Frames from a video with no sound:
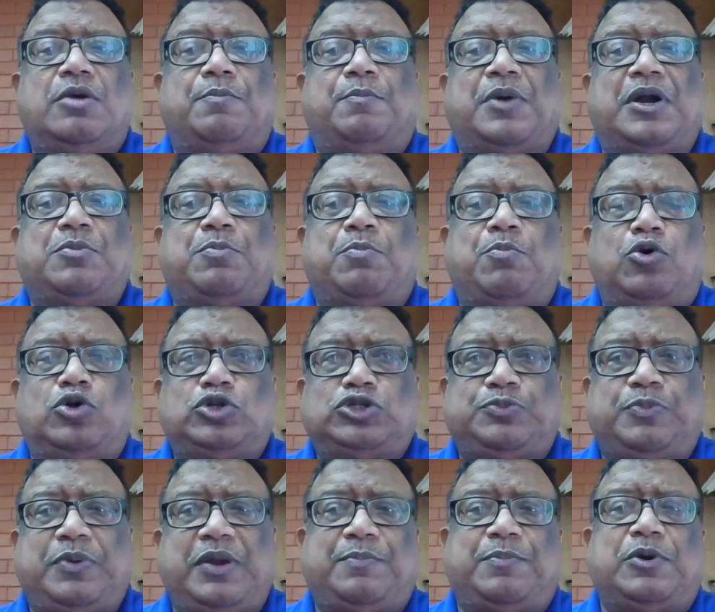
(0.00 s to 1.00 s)
But
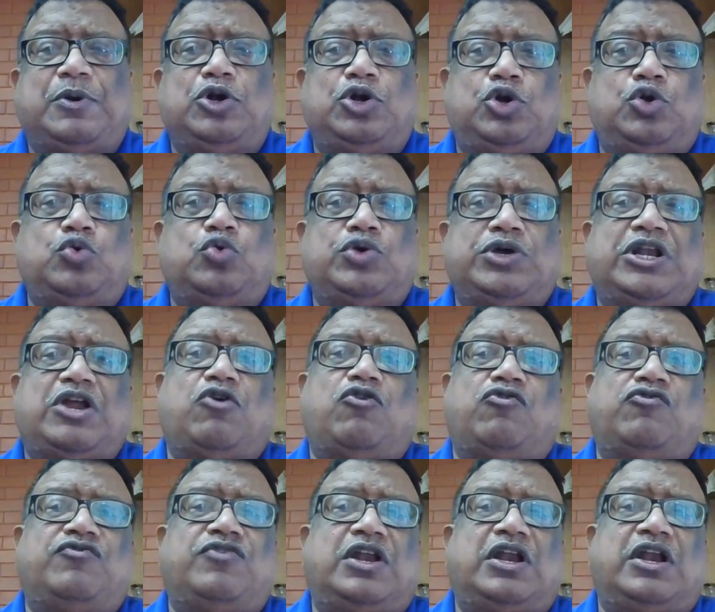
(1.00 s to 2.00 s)
most people do in an
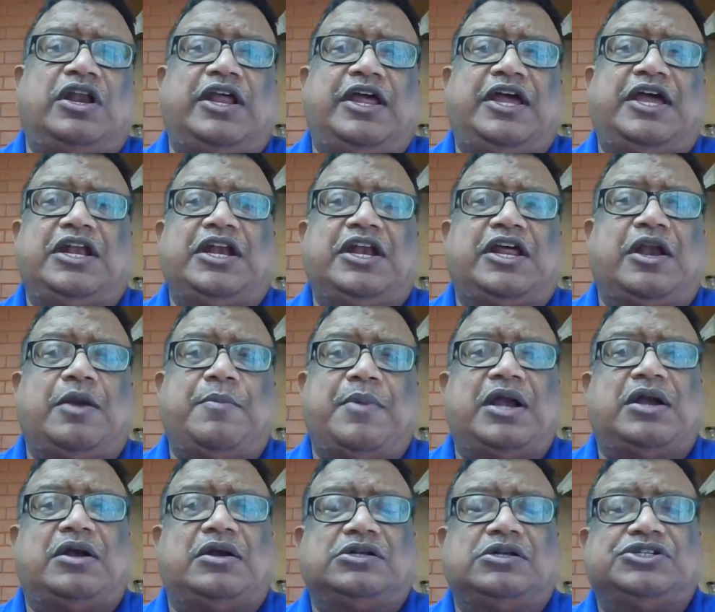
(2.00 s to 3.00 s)
overlay
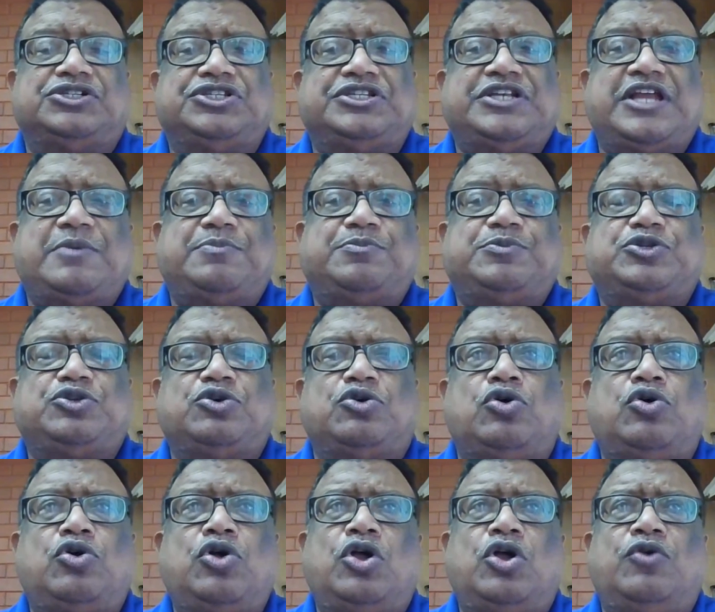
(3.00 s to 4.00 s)
incremental steps.
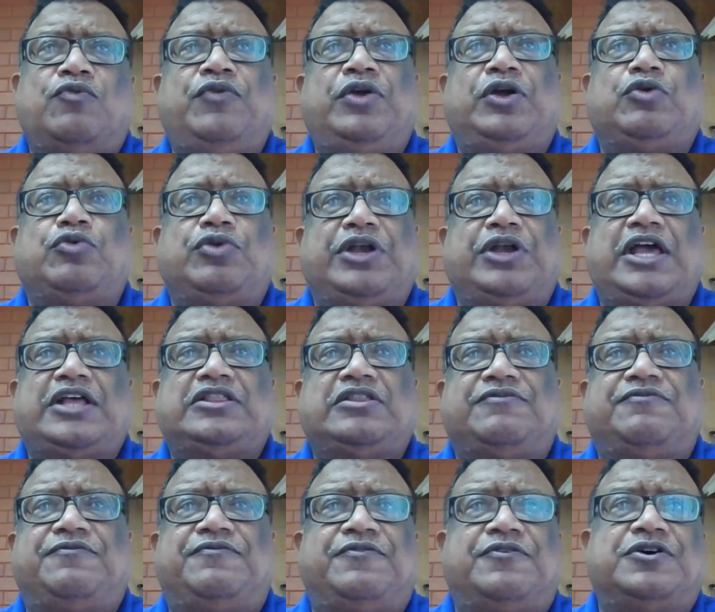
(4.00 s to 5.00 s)
So we could take
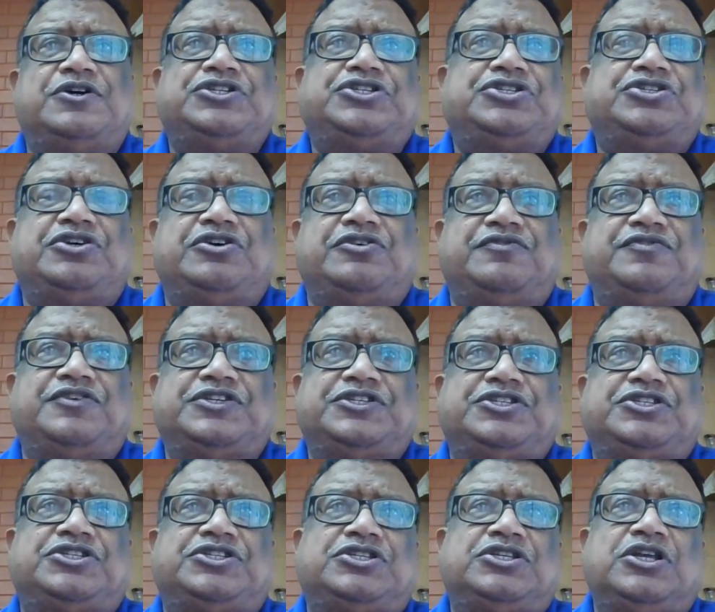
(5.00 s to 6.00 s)
the first
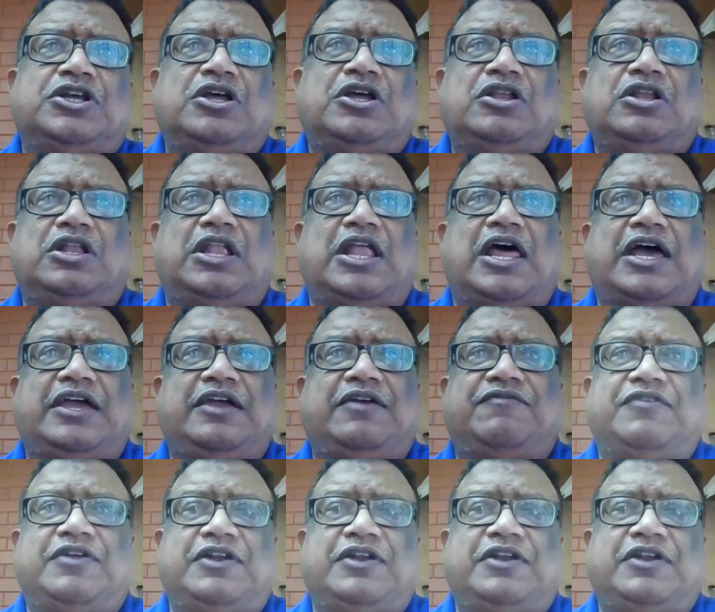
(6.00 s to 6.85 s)
service live